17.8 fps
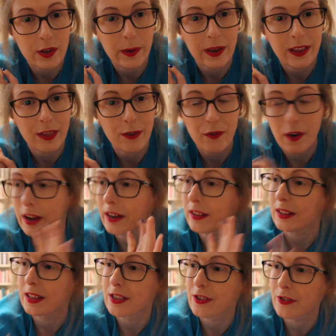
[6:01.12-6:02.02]
doing the
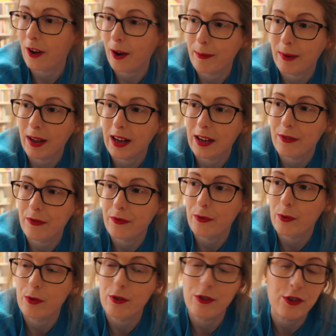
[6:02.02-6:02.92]
final Instagram live
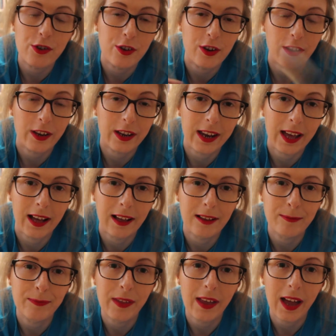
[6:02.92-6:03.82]
for Studio
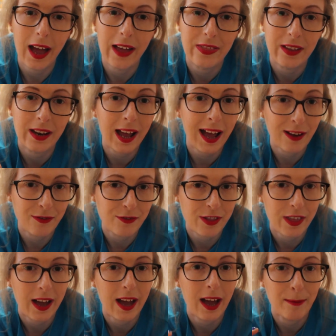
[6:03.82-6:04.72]
Canal. And then
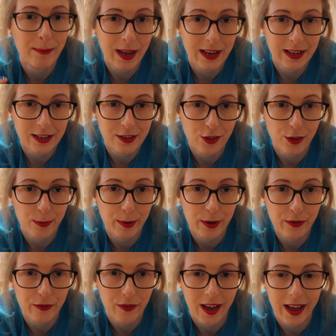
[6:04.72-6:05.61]
after that, I'm heading to the
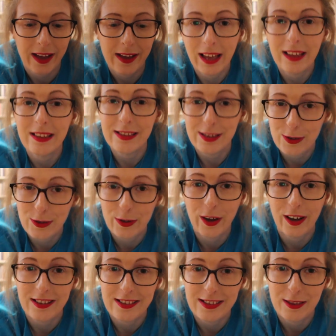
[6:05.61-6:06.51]
book fair. I'll see you
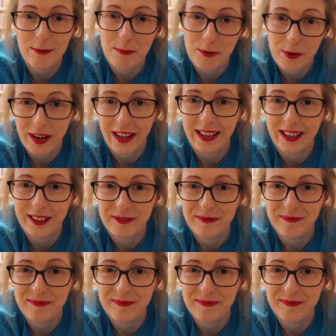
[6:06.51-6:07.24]
guys in the morning.